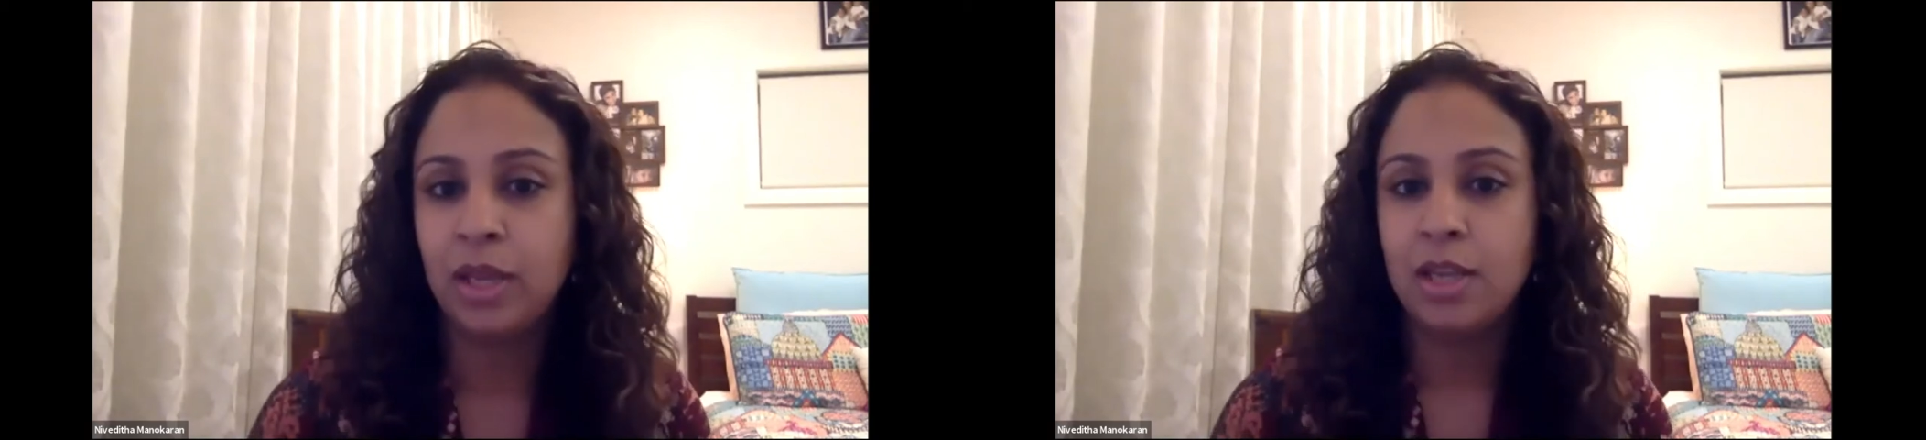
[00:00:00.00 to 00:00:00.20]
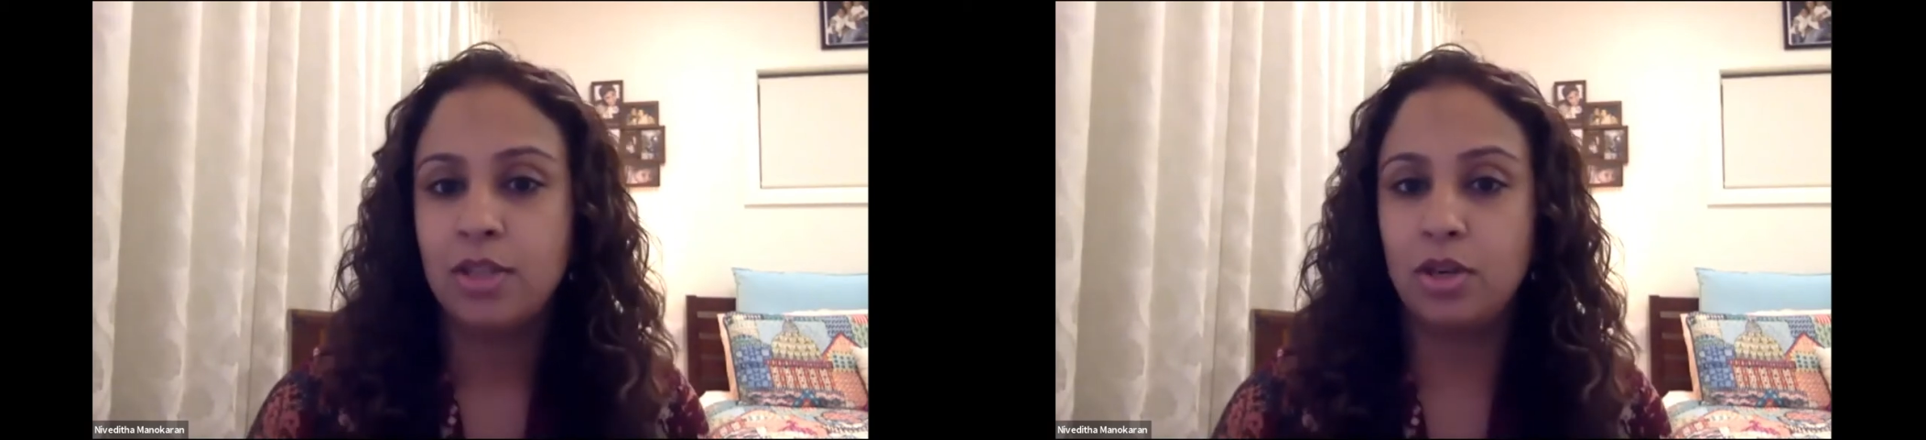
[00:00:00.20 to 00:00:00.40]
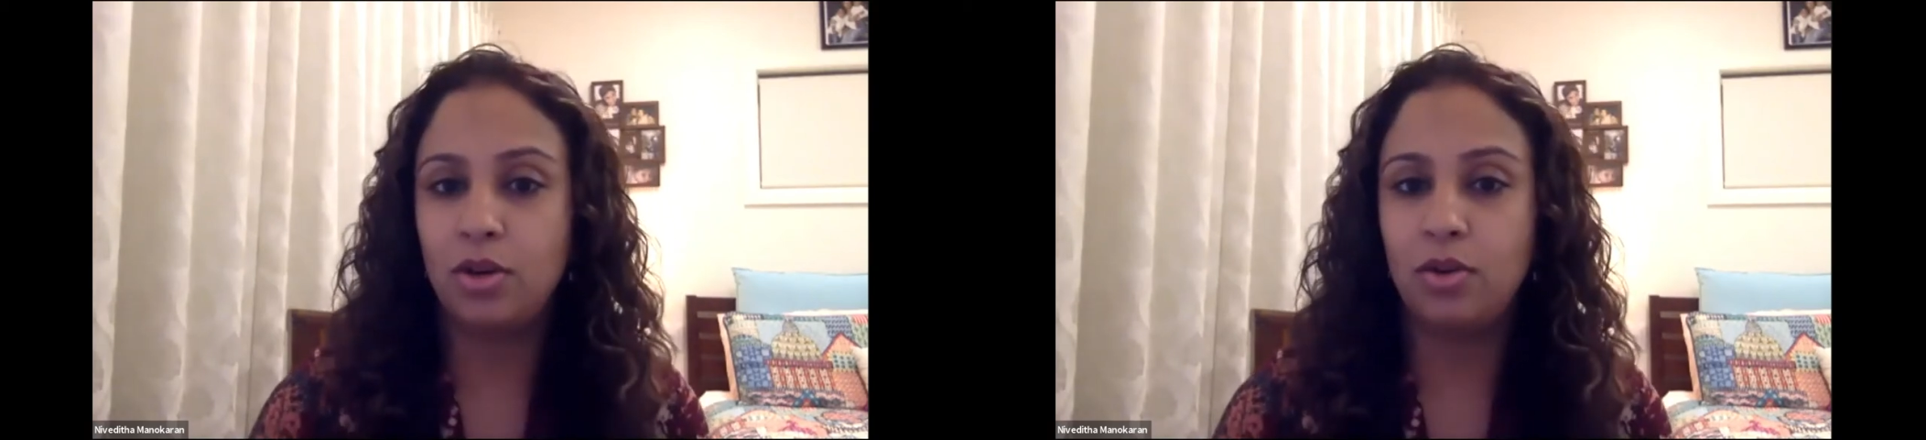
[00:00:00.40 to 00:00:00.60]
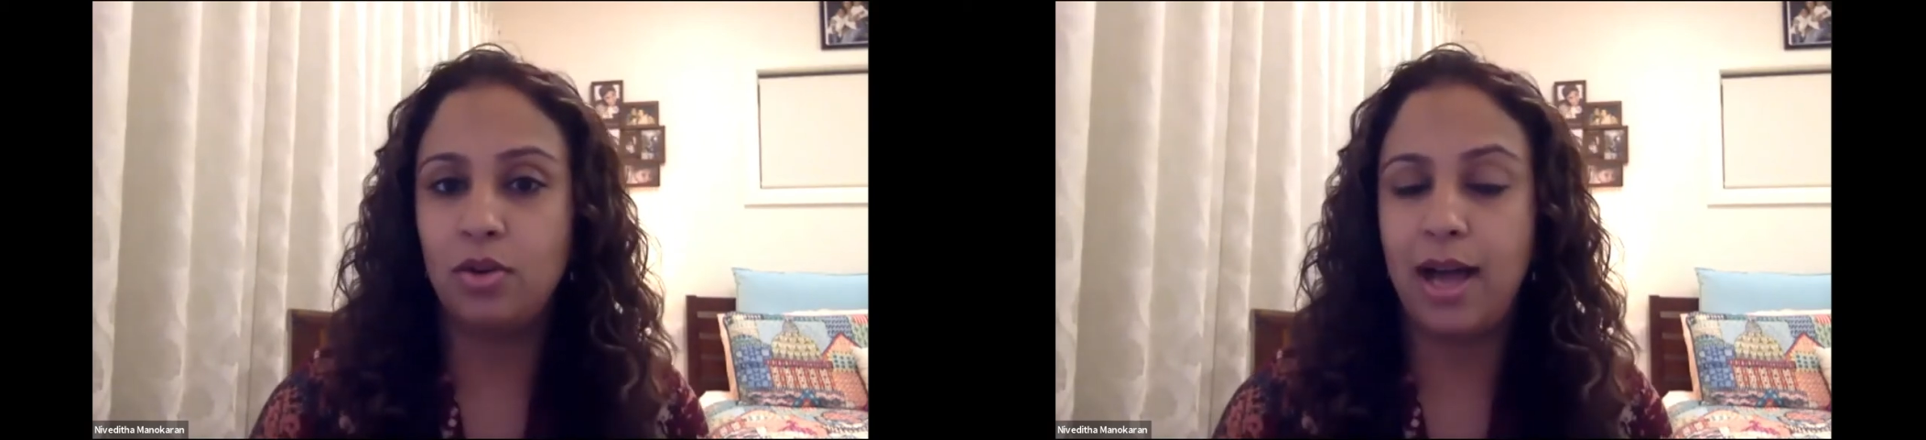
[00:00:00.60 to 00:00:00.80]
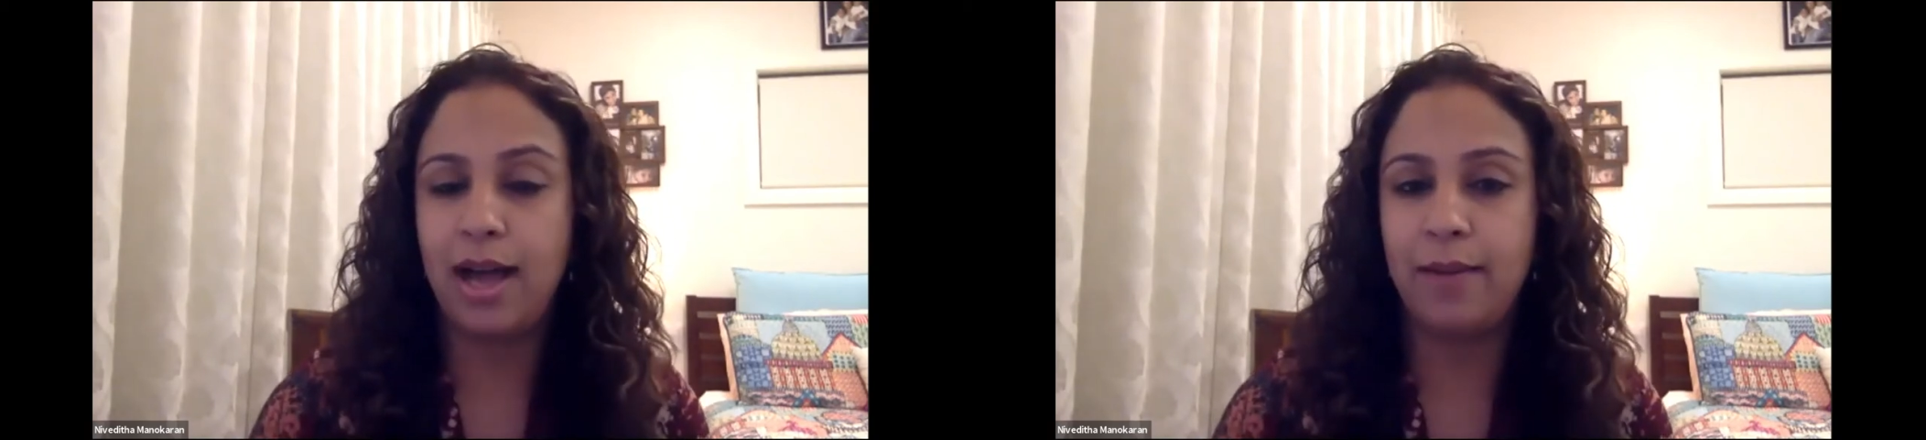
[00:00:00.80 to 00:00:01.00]
So
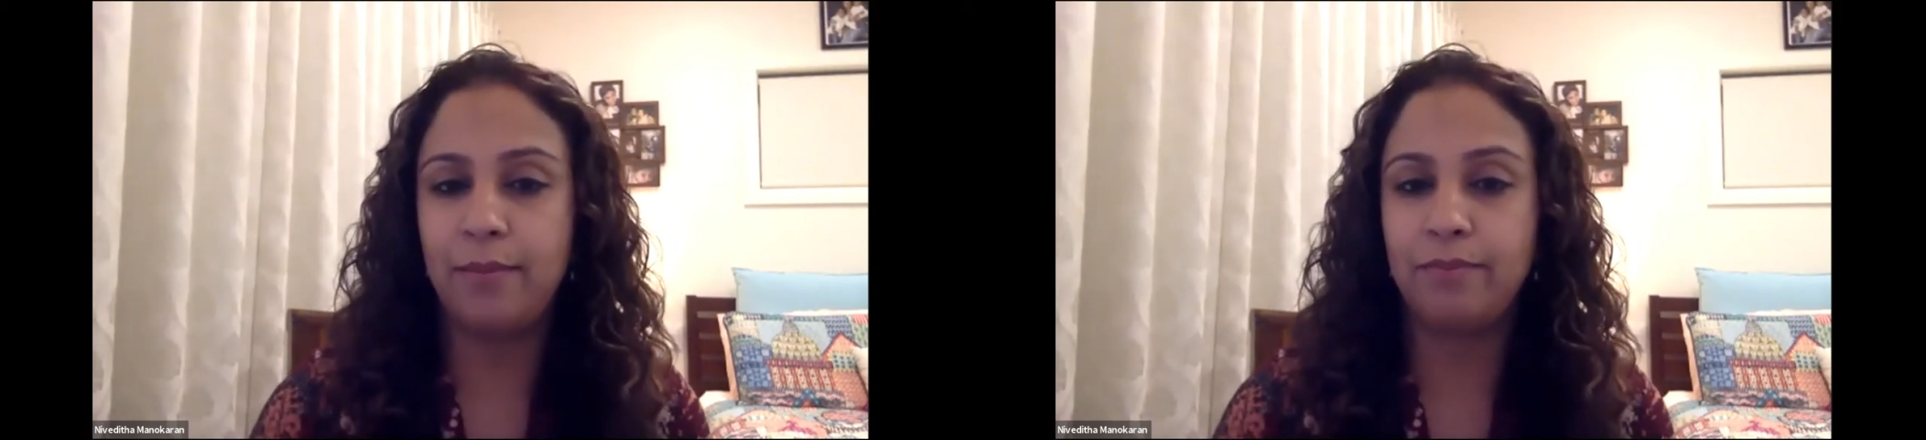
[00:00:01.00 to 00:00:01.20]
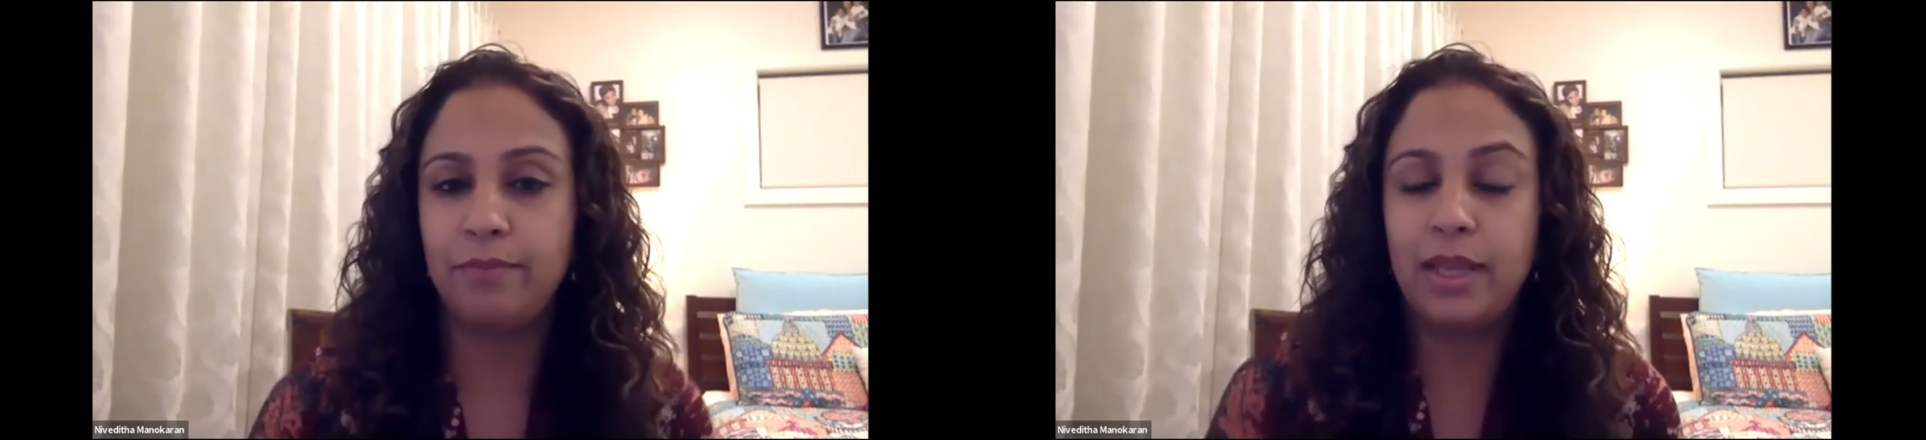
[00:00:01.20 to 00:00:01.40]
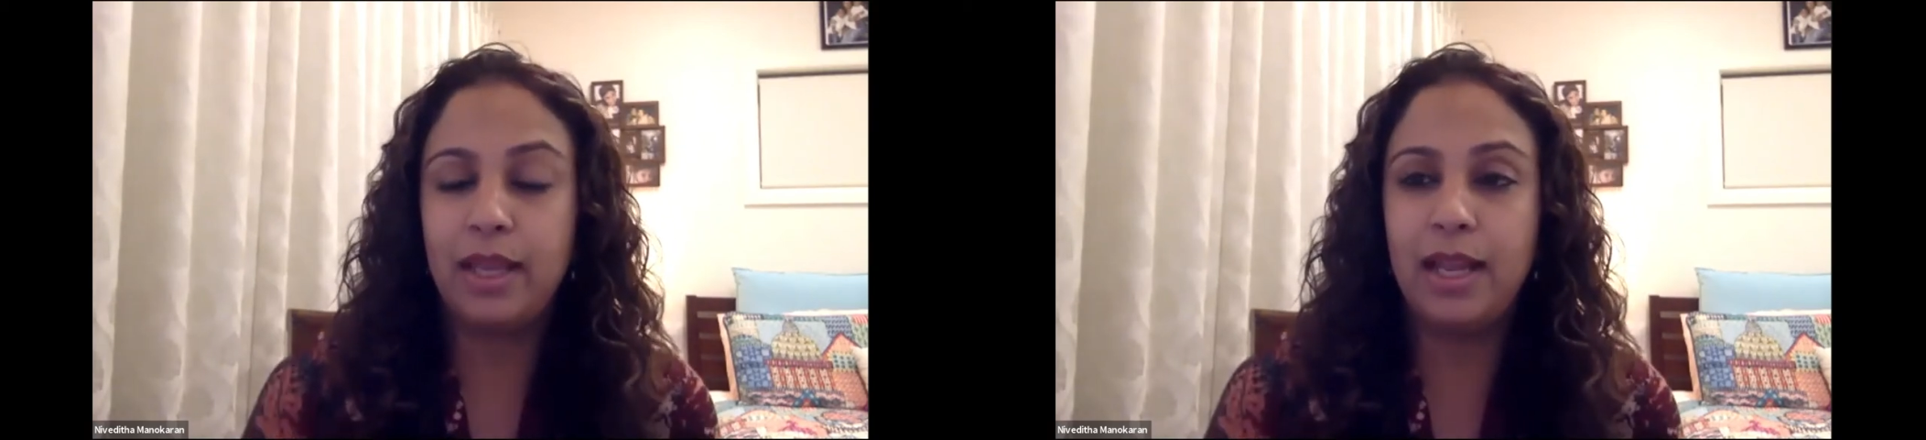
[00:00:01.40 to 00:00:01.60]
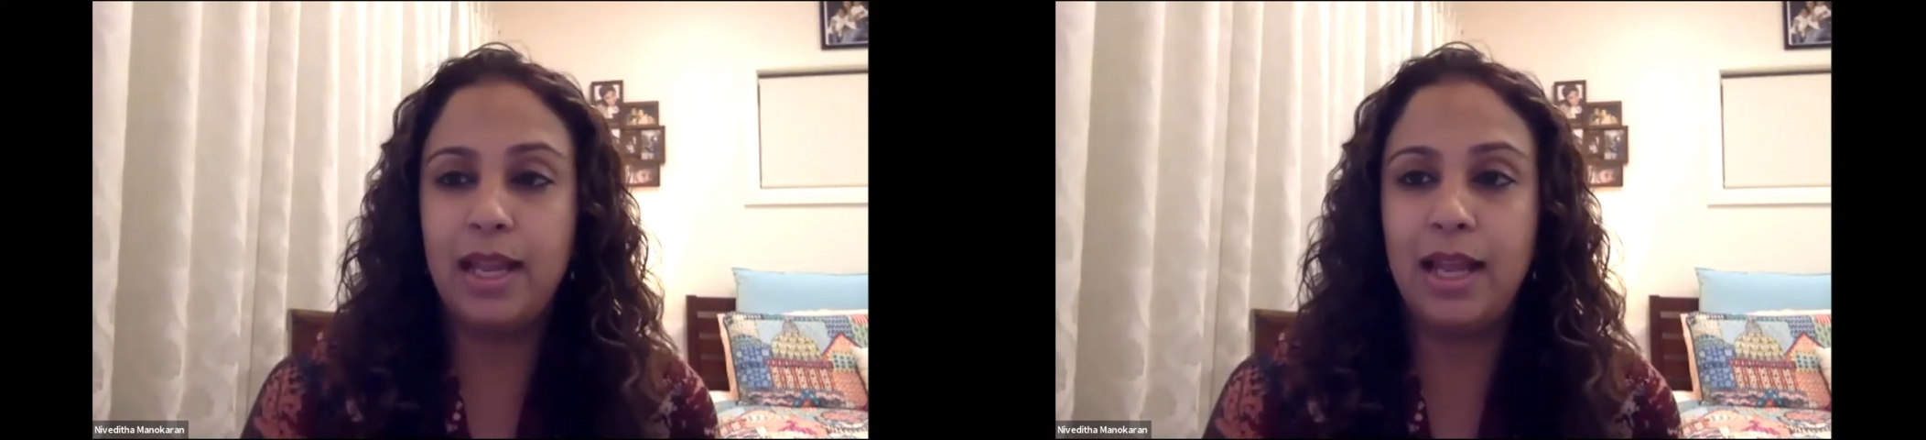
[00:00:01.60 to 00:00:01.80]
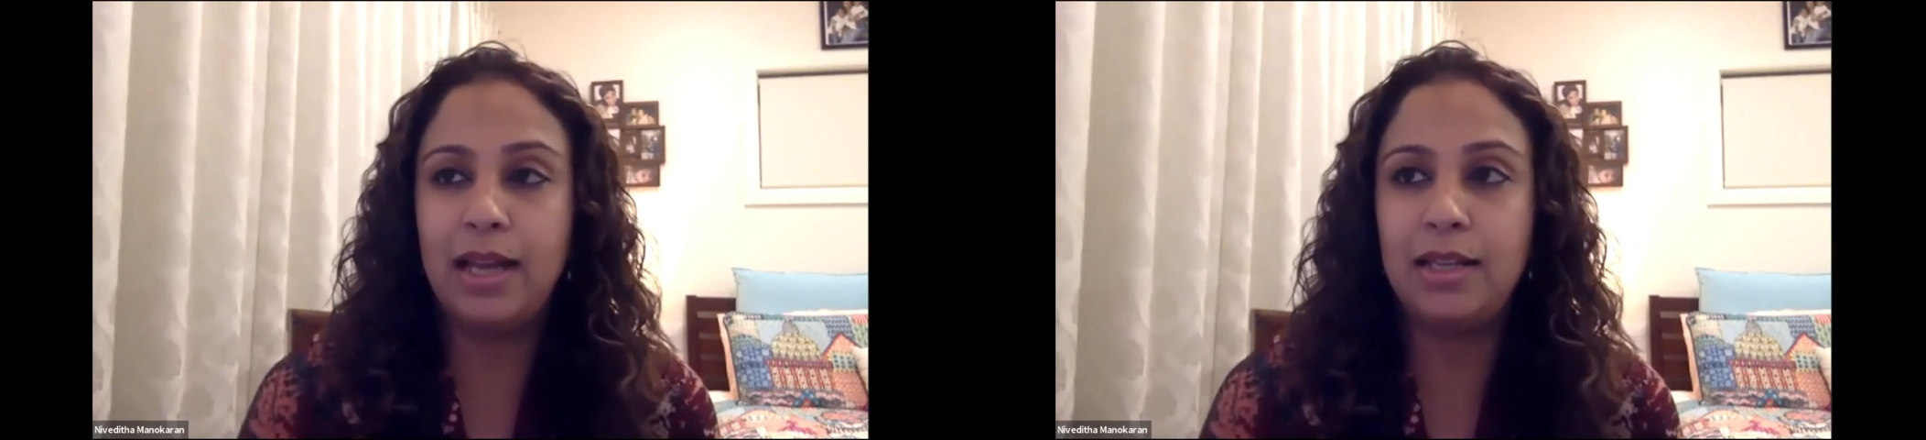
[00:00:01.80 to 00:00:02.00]

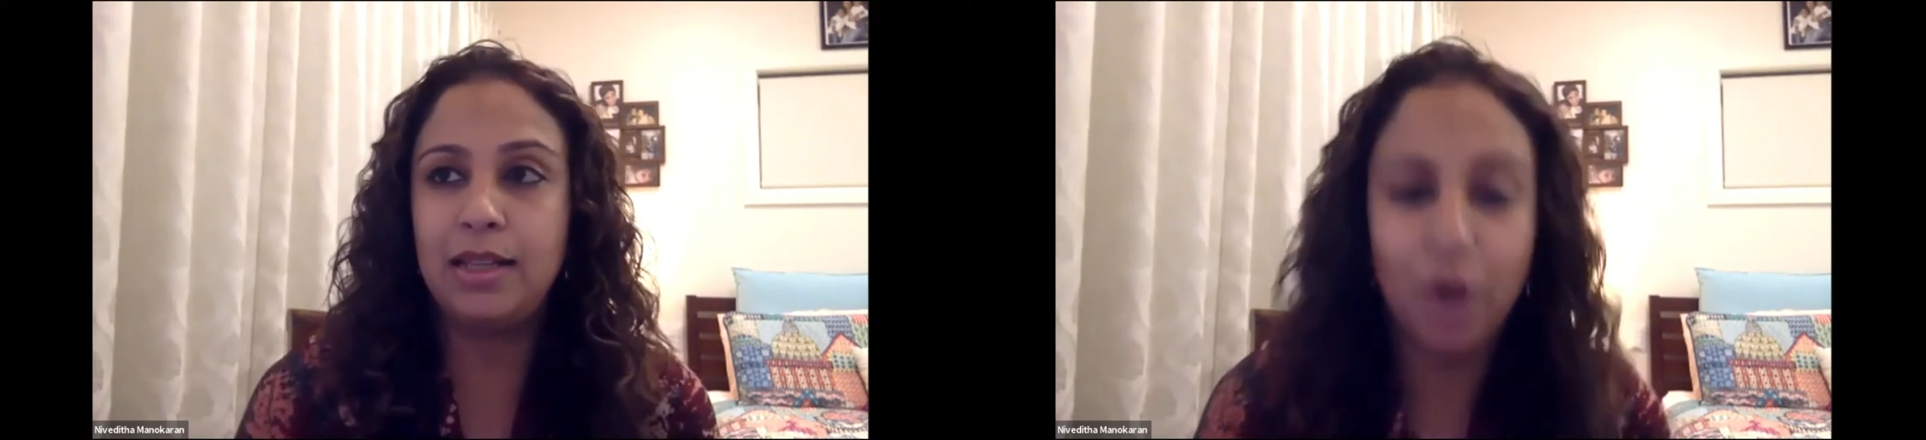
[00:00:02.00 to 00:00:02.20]
the